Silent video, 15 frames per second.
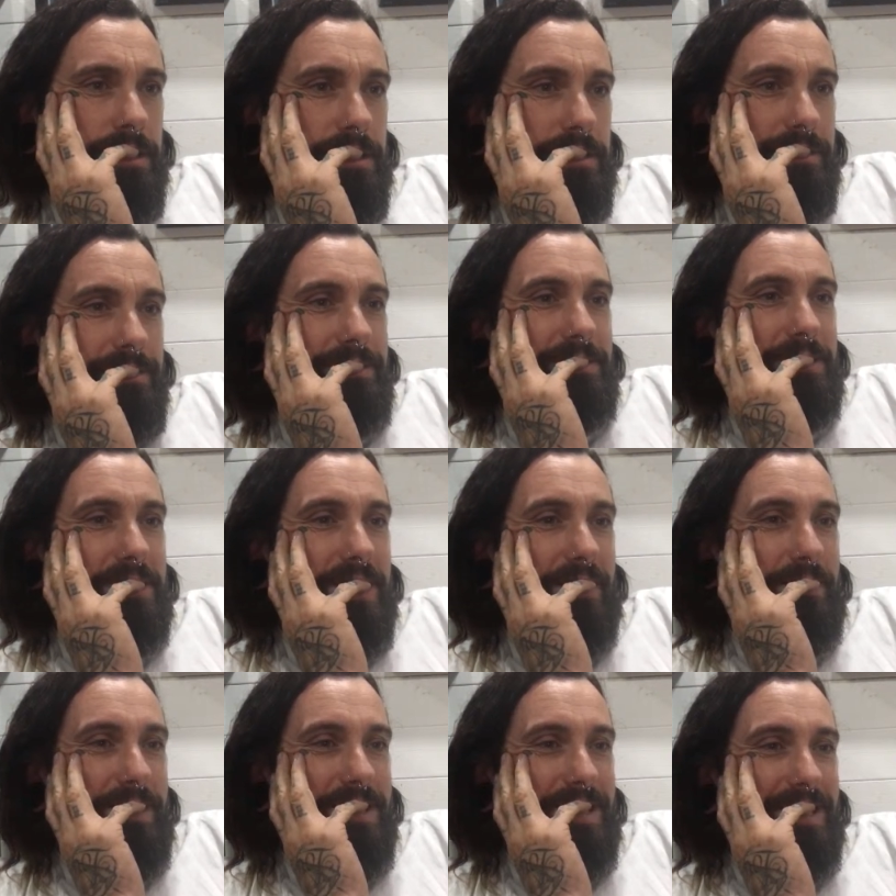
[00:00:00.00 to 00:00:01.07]
I'll shave
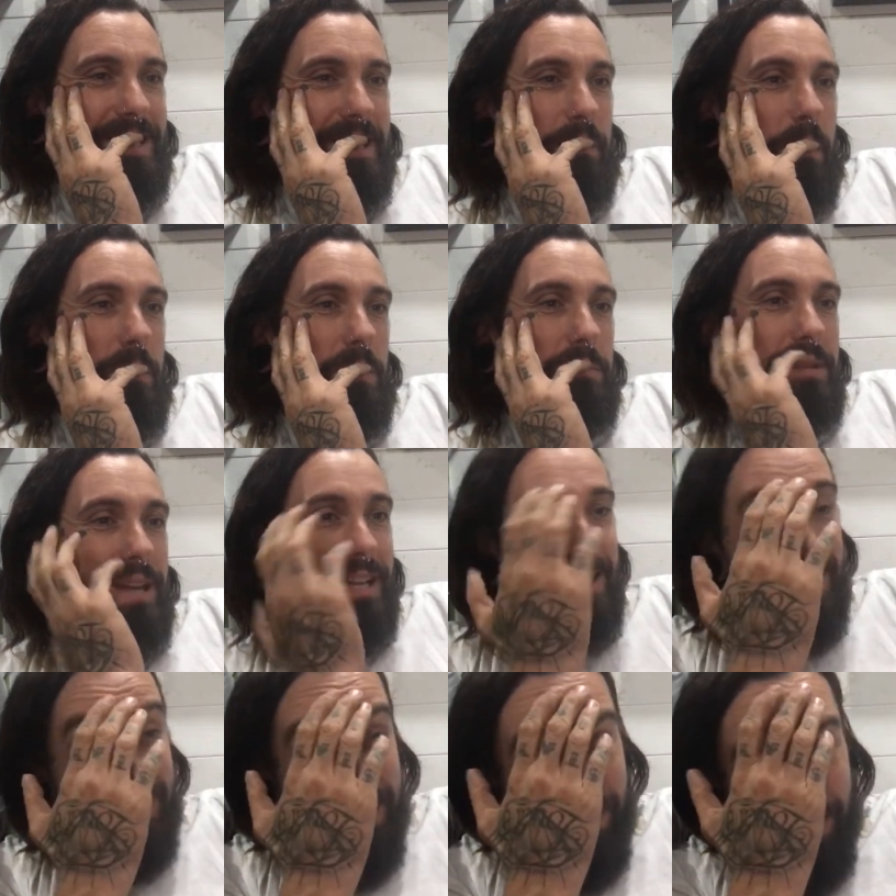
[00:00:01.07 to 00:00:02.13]
my chest and get my moves out
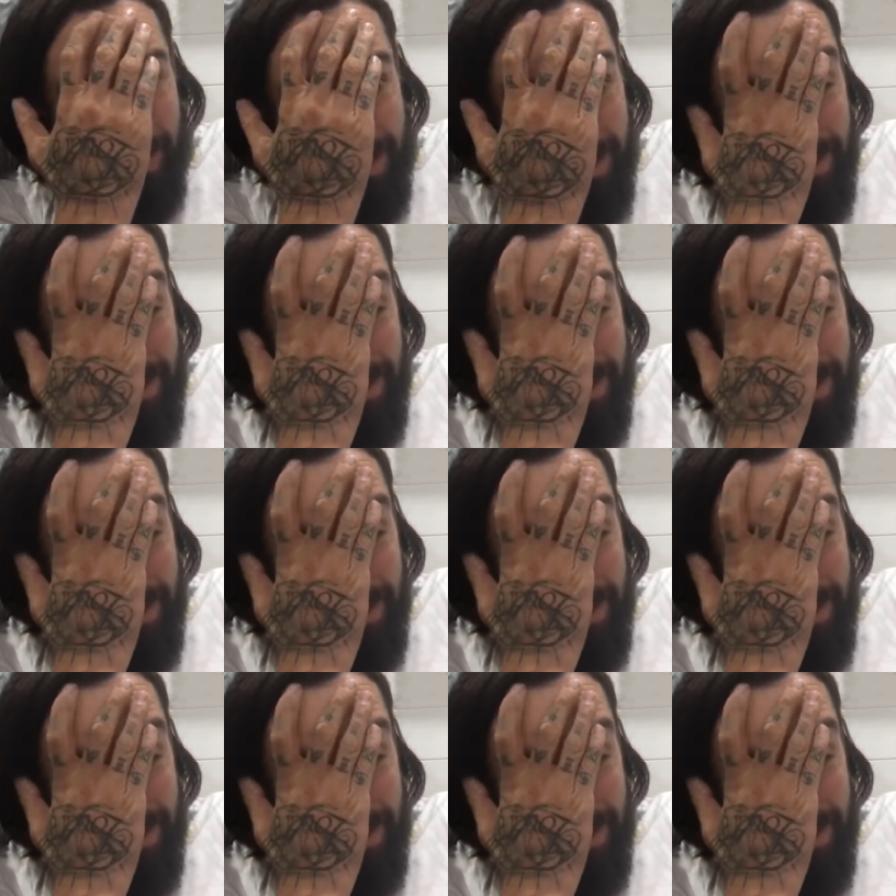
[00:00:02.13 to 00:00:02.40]
anytime.